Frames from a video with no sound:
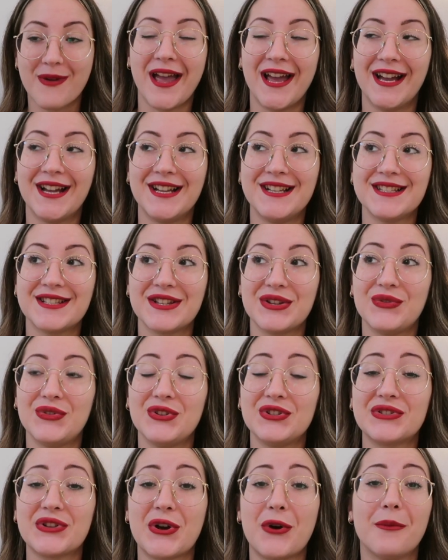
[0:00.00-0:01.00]
and if you
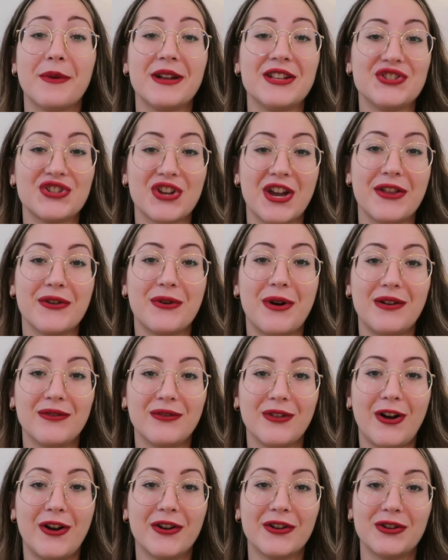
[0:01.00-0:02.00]
saw my Genoa
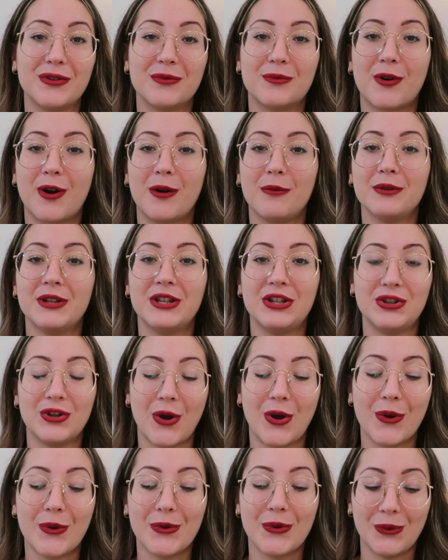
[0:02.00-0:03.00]
vlog, you probably
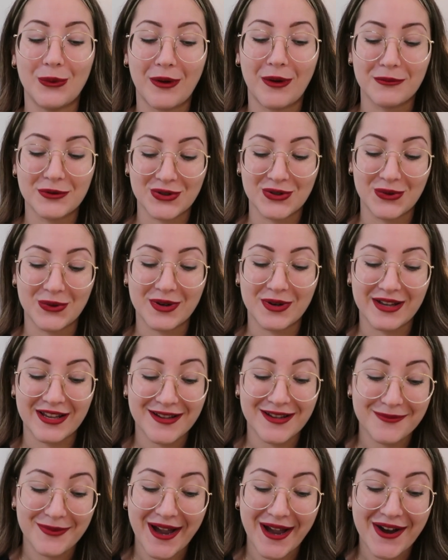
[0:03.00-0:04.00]
know who I'm talking
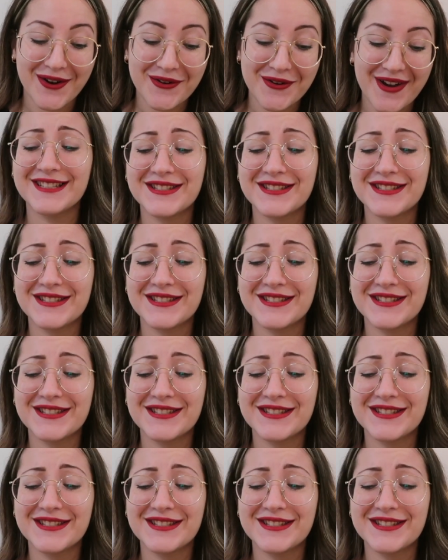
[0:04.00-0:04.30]
about.